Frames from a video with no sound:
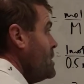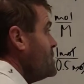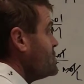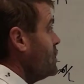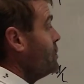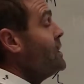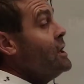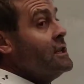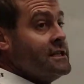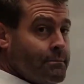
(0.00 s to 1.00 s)
So
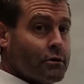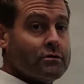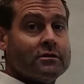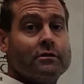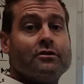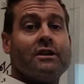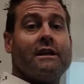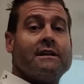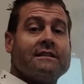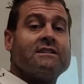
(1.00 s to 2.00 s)
typical solution
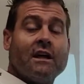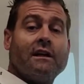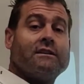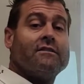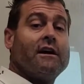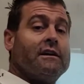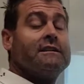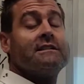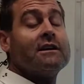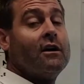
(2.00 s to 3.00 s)
is a solid
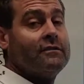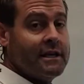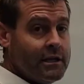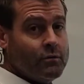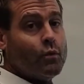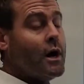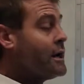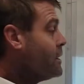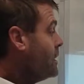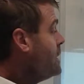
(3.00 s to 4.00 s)
dissolved in
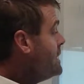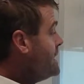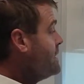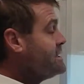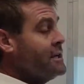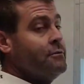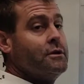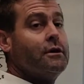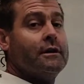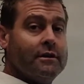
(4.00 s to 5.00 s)
water. Here's how you would
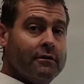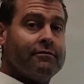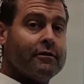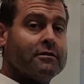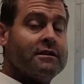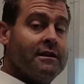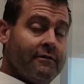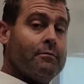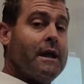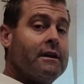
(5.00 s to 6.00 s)
do it. You'd first, if
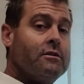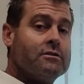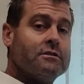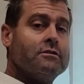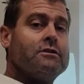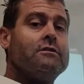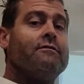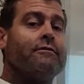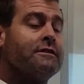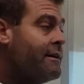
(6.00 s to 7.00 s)
you're making your solution, you'd
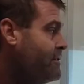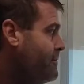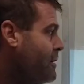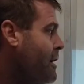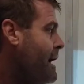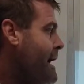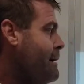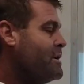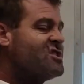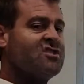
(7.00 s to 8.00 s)
first have to figure out how
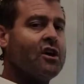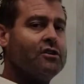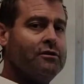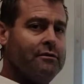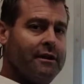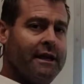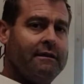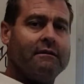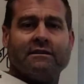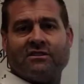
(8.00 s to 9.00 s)
much solute you need.
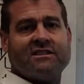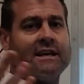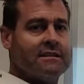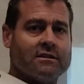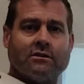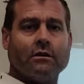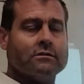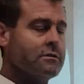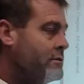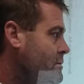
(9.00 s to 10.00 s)
Let's just say it's a salt
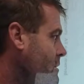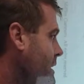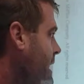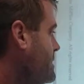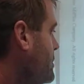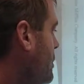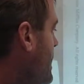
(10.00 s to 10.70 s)
solution, okay? So